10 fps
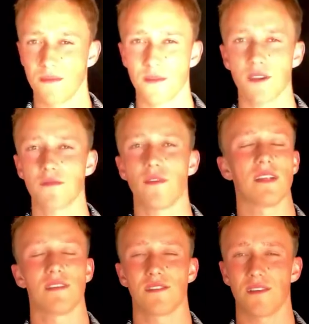not for
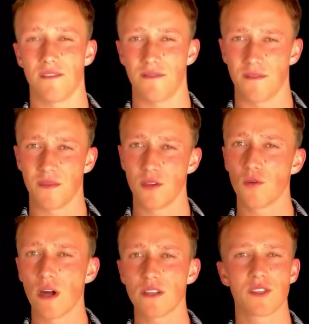other stuff. You
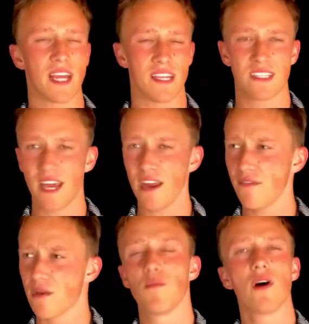want to stay safe,
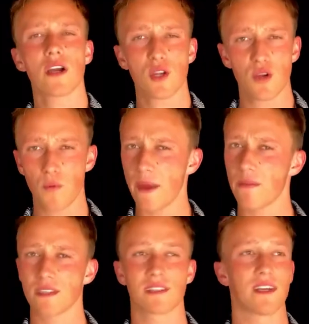and mercury
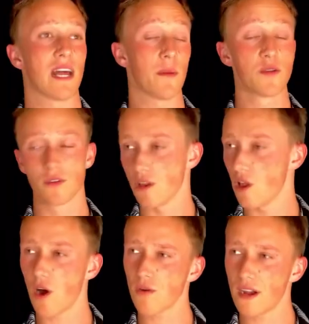vapors can harm you in the
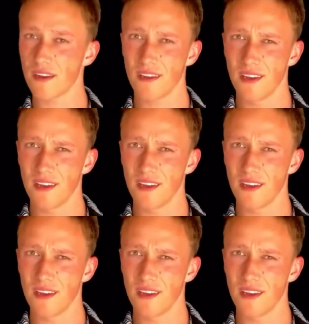long run.